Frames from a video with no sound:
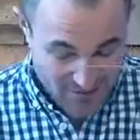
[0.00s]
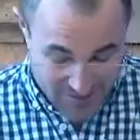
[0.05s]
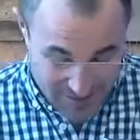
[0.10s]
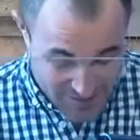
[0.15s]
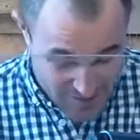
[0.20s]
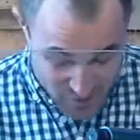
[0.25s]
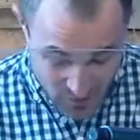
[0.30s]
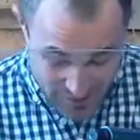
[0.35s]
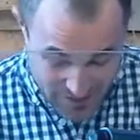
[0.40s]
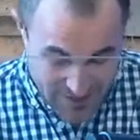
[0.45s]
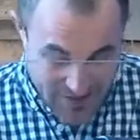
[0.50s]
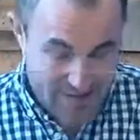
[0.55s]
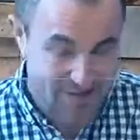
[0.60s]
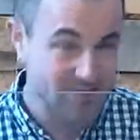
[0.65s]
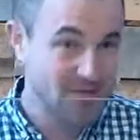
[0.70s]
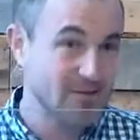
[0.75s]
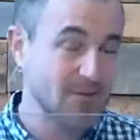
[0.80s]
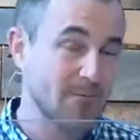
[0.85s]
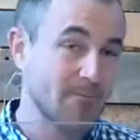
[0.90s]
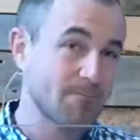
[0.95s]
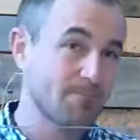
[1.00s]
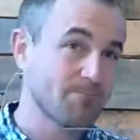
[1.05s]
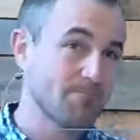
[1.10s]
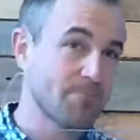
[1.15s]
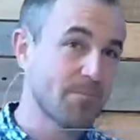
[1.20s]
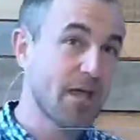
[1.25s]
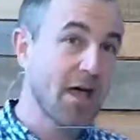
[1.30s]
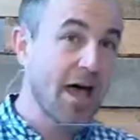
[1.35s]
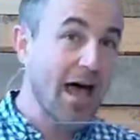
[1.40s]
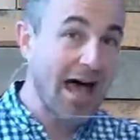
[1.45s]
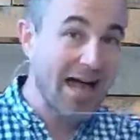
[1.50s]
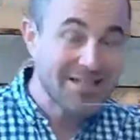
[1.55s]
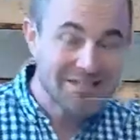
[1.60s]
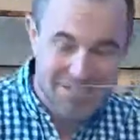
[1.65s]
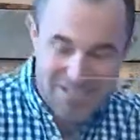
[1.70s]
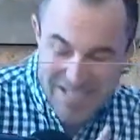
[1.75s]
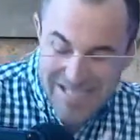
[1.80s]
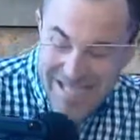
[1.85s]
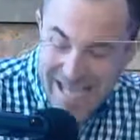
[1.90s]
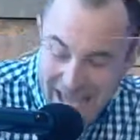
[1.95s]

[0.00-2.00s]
That's what it is. And